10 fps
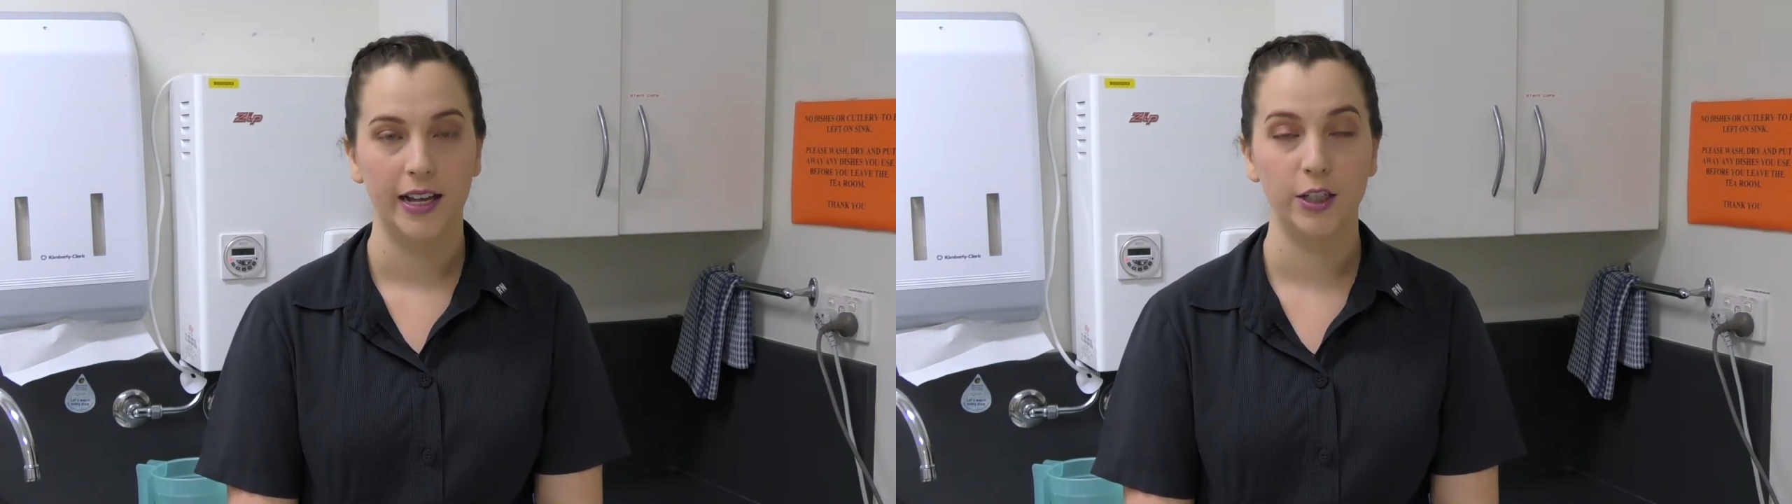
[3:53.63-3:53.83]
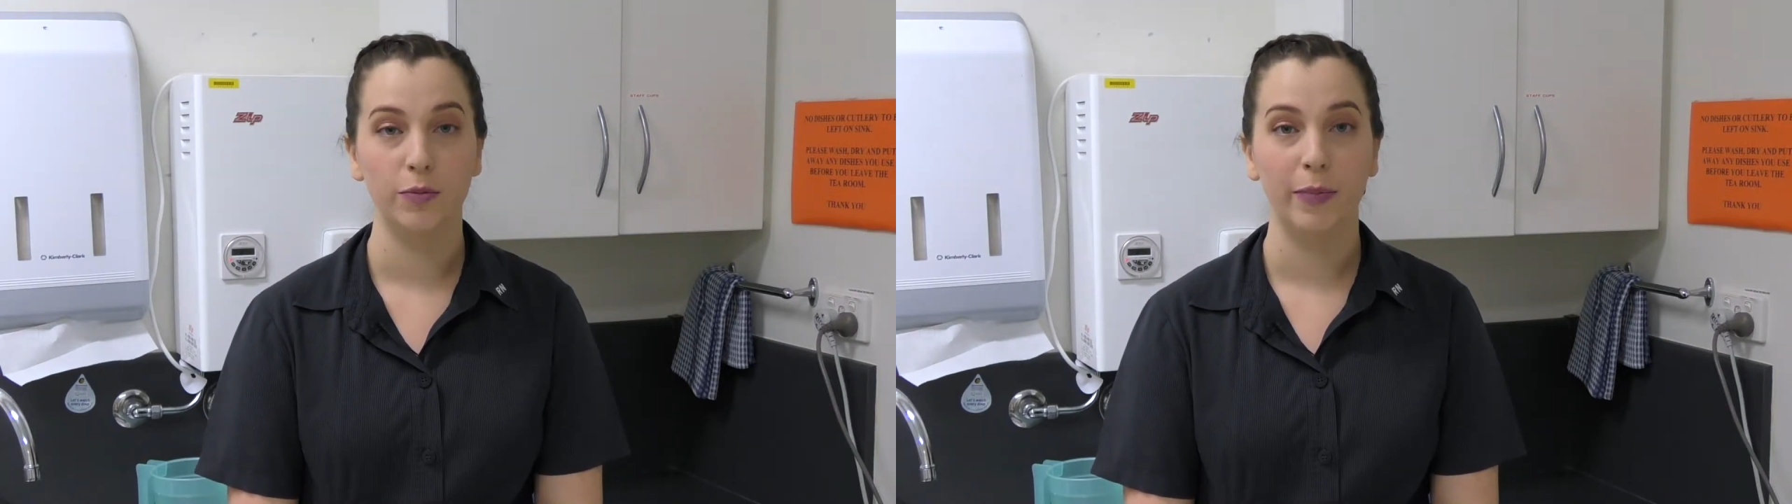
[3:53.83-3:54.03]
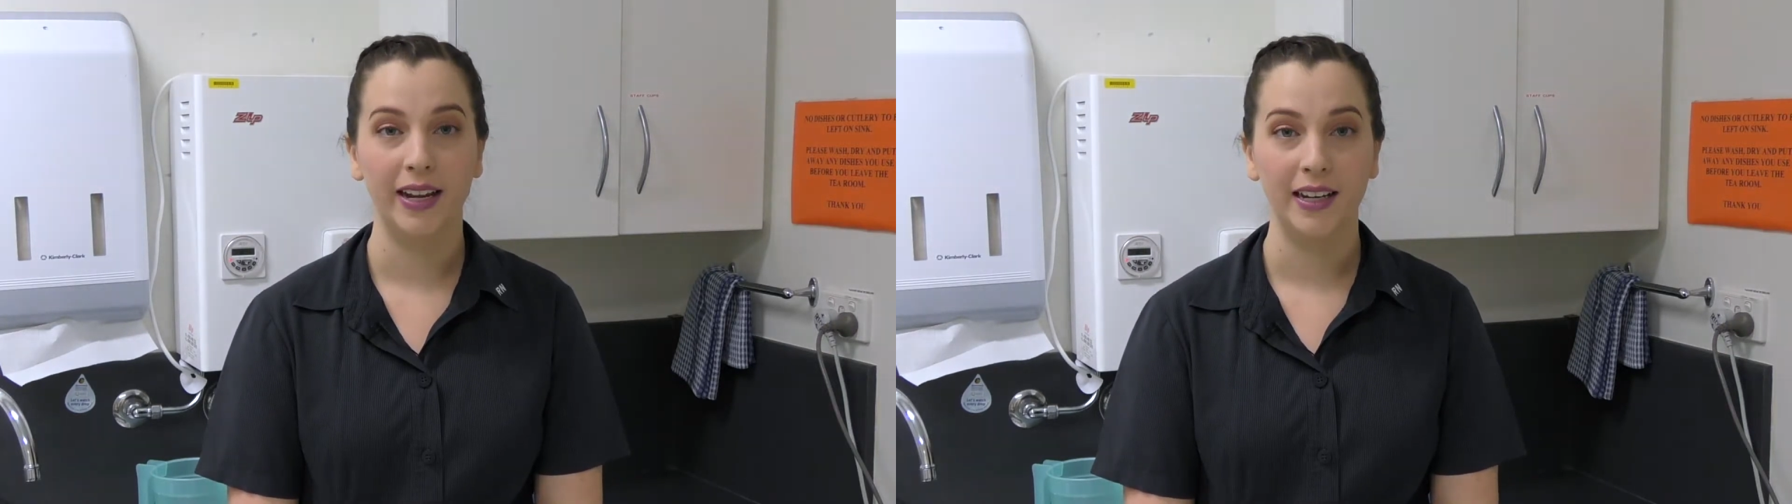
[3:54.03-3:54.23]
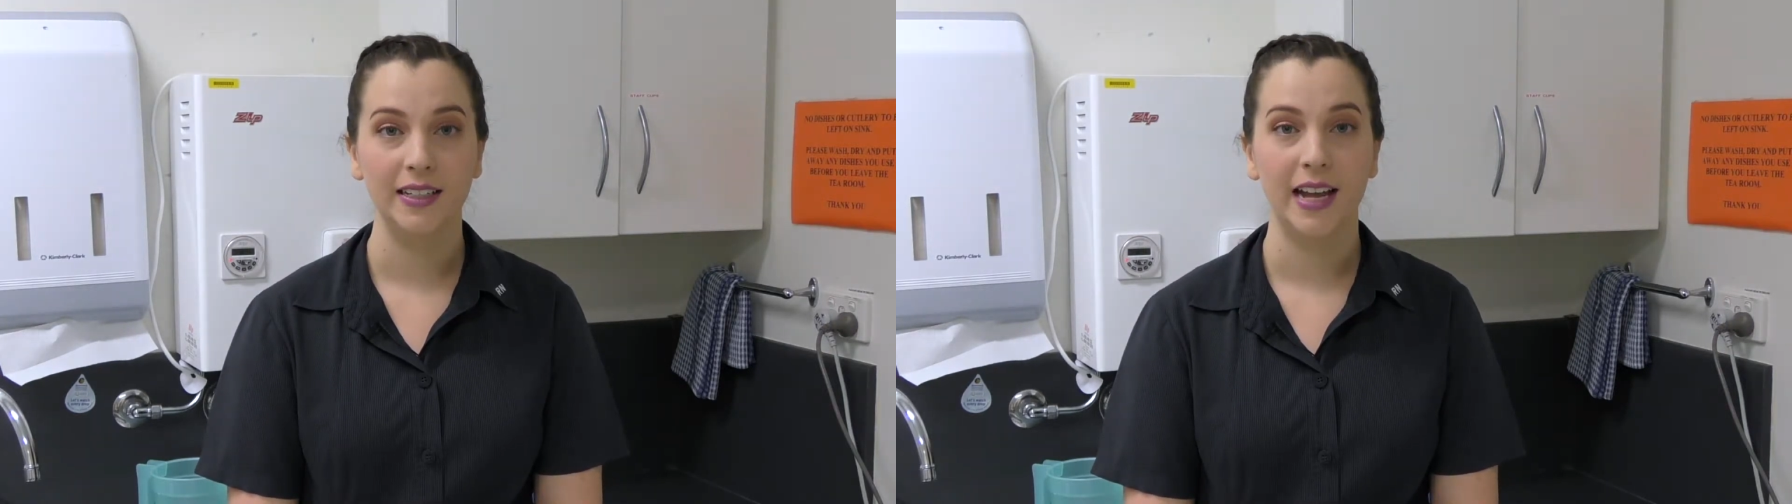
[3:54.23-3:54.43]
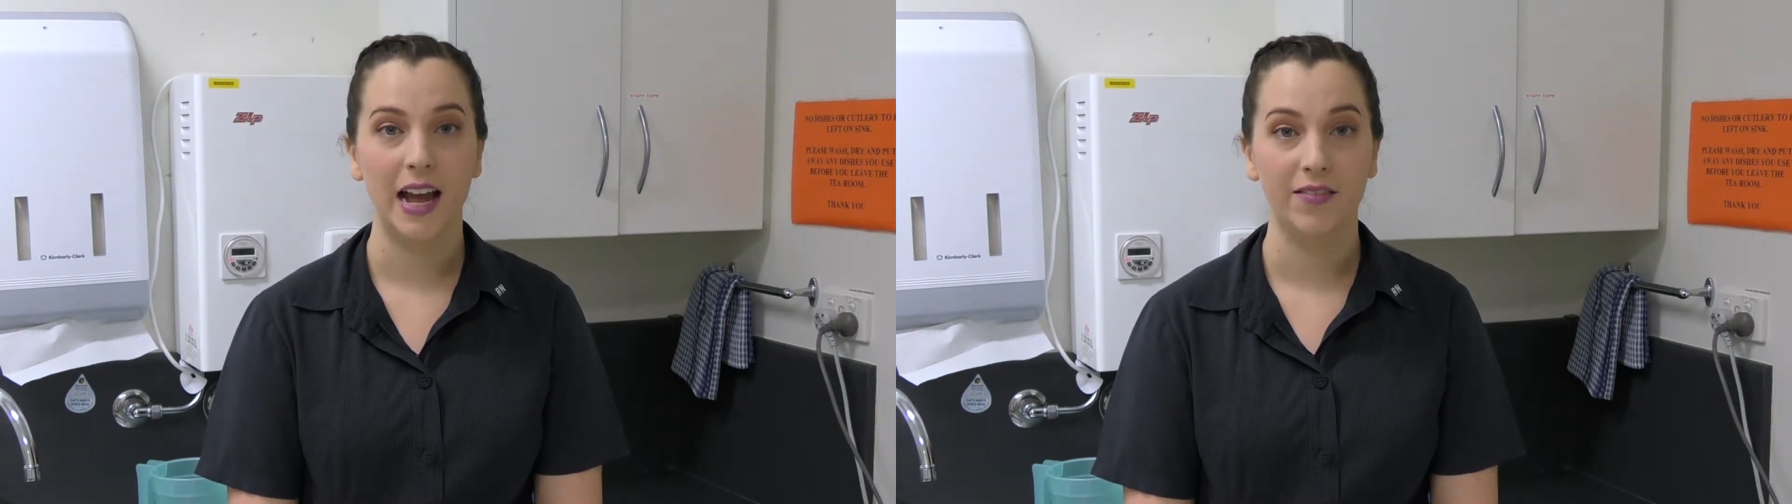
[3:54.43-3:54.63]
as you may need
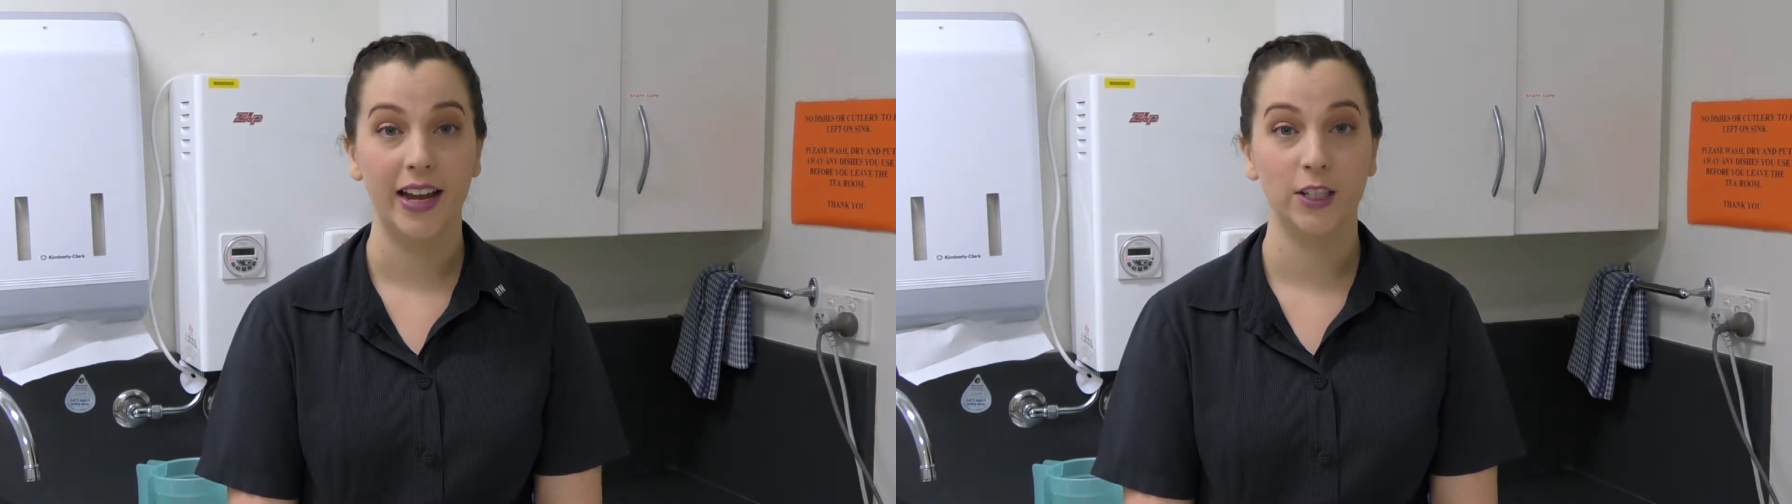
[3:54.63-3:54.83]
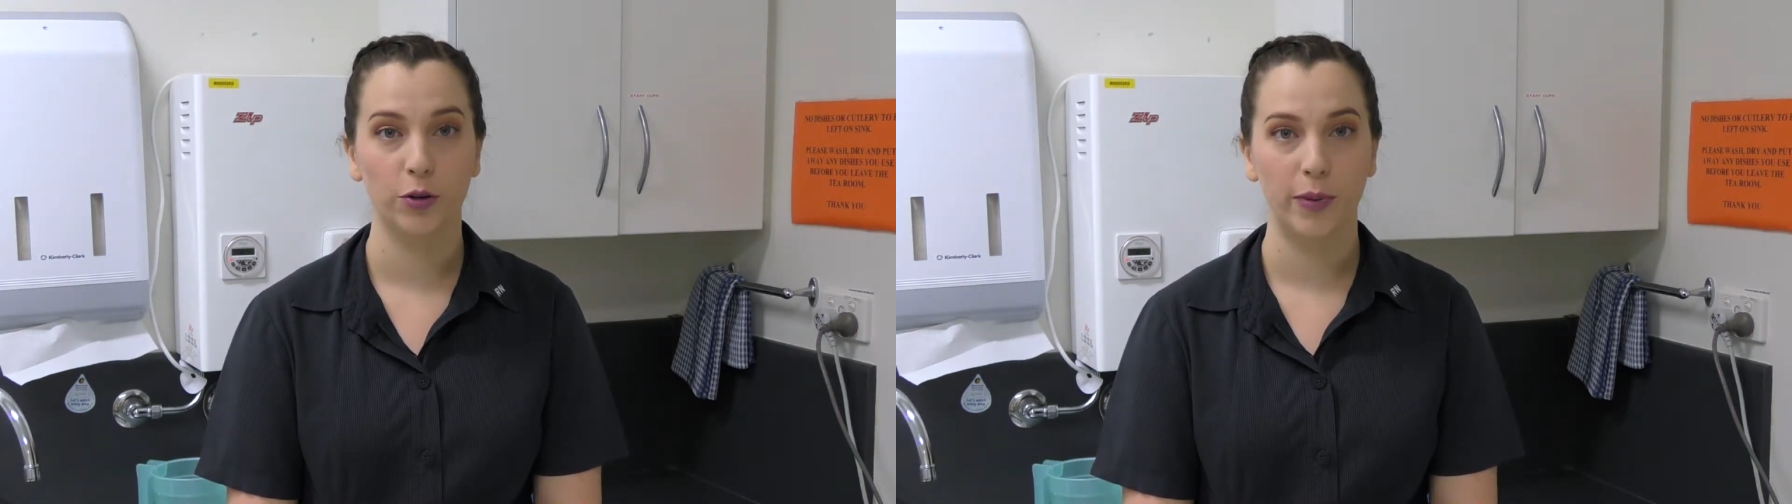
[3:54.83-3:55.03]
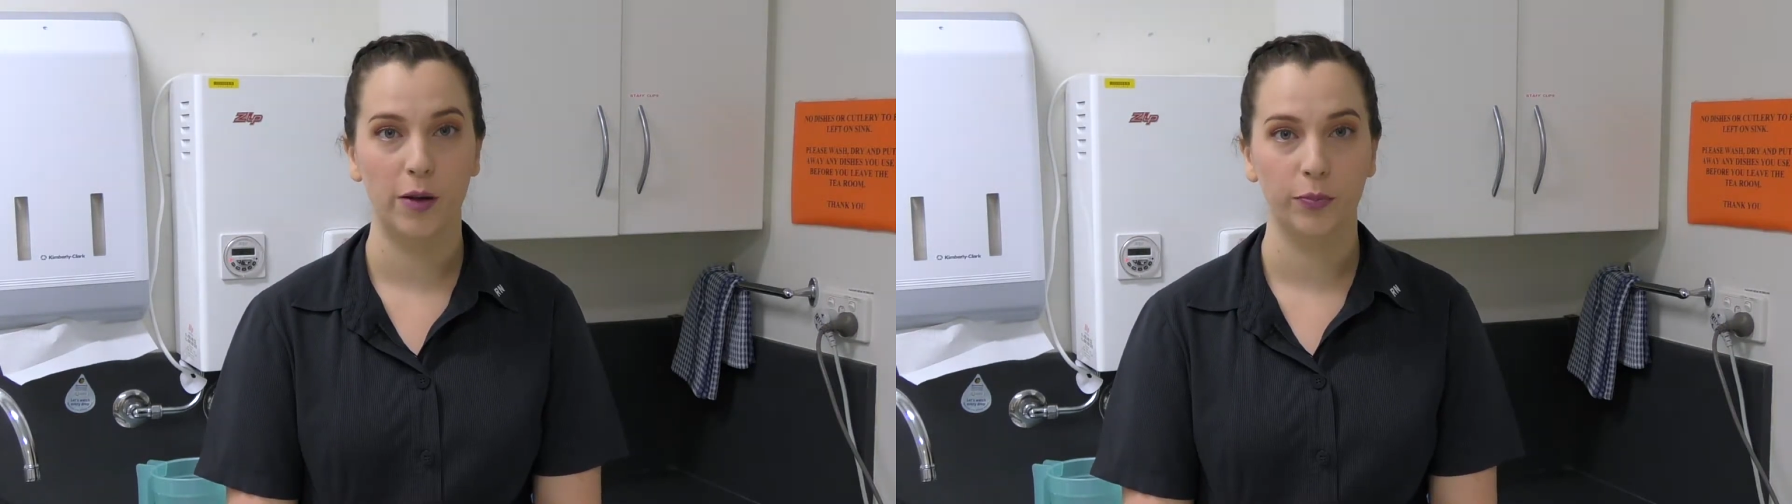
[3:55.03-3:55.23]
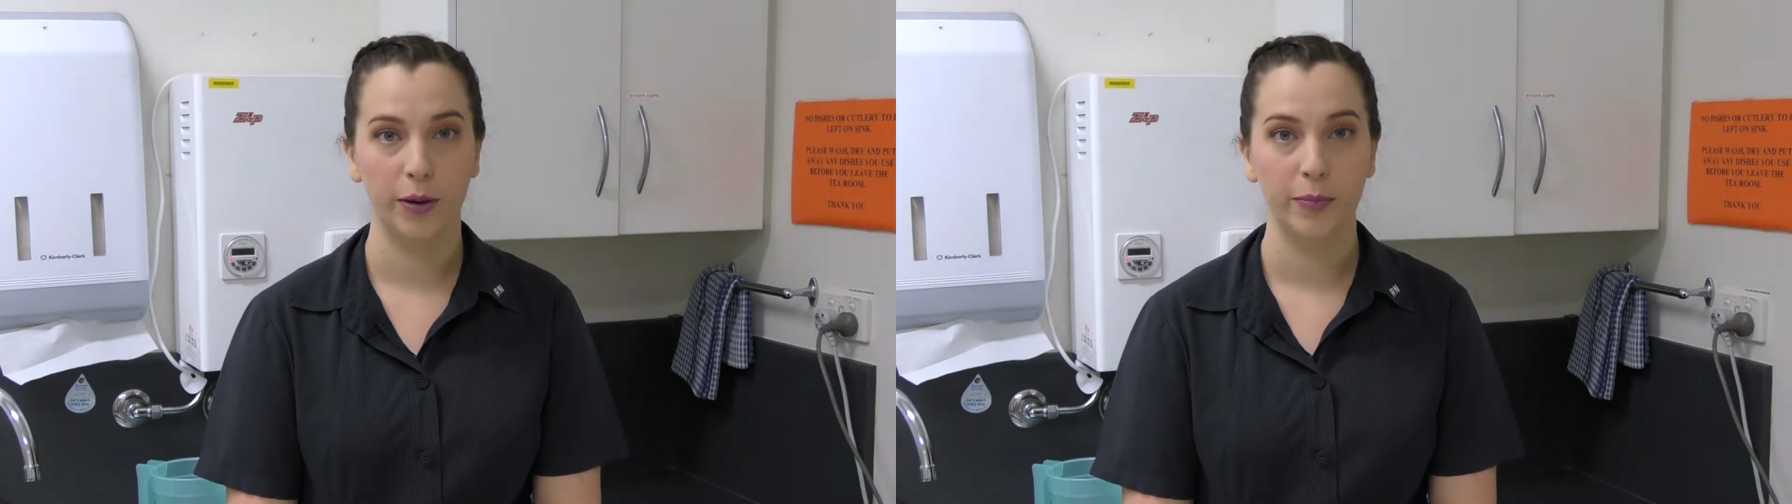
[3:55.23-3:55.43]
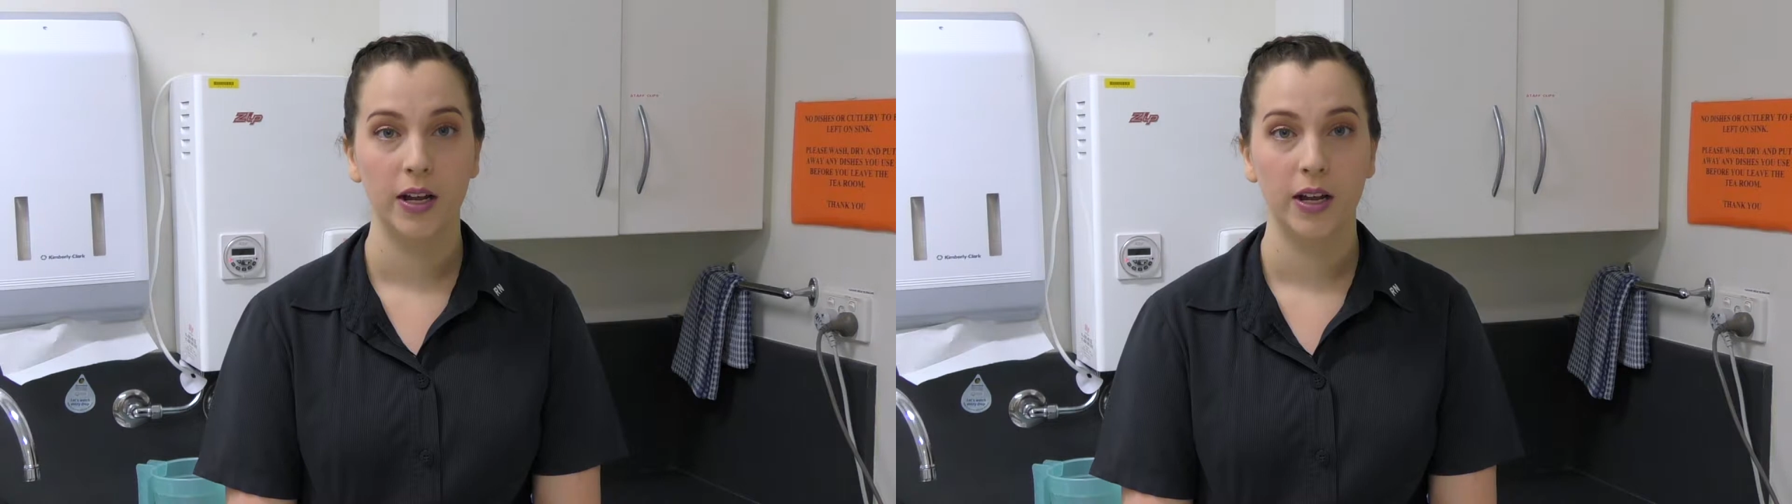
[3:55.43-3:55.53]
to have extra bowel prep